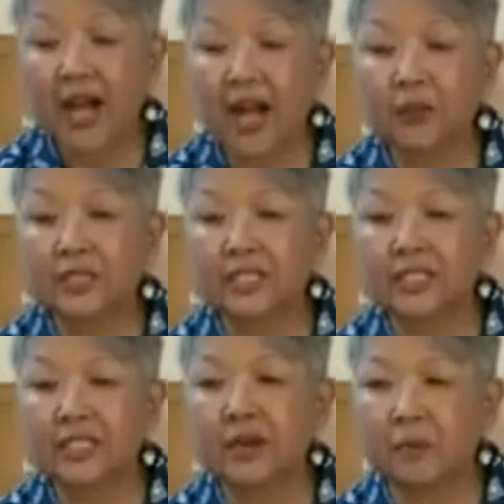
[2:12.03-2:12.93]
I will
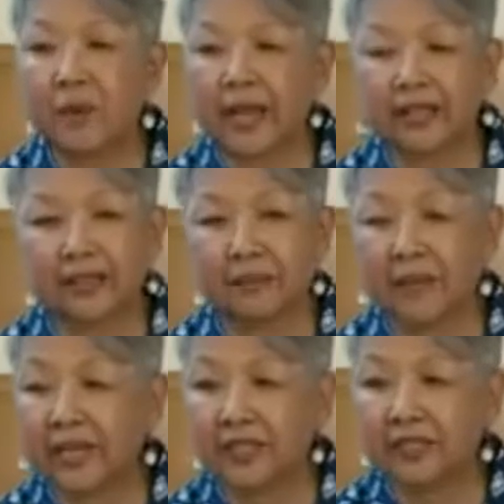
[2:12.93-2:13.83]
start with Michael.
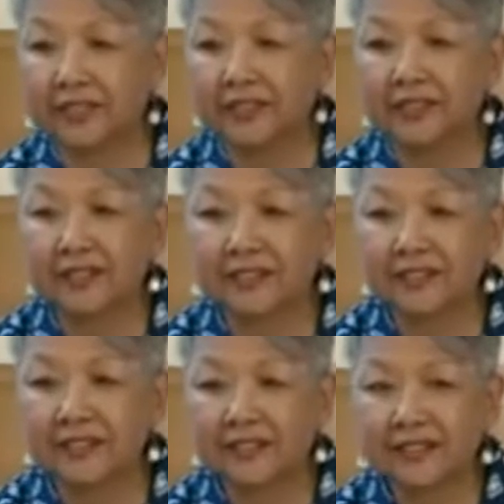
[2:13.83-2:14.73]
Michael,
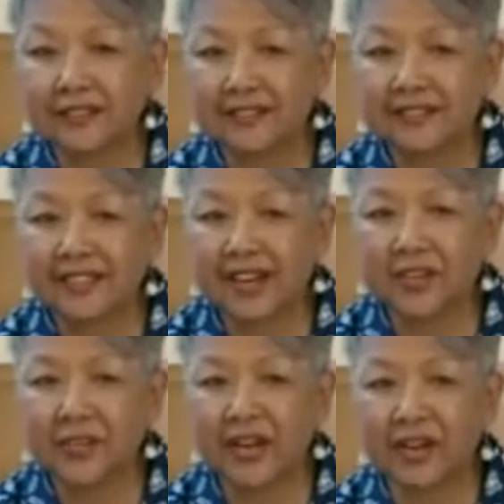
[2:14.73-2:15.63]
are
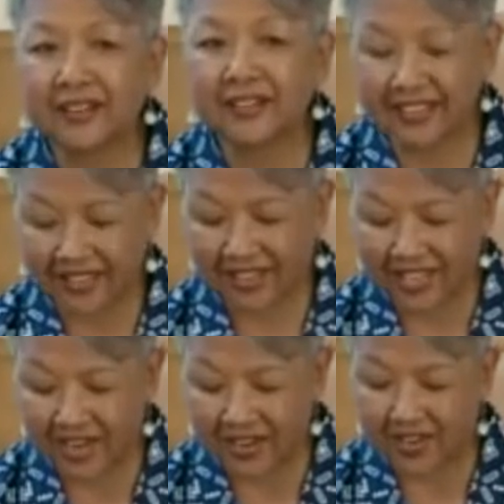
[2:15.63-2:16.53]
you there?
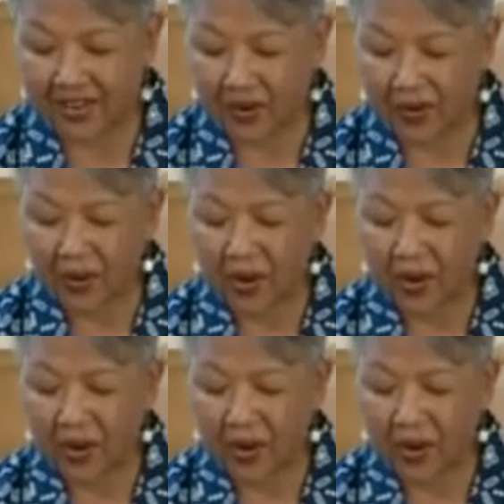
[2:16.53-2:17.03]
There you go.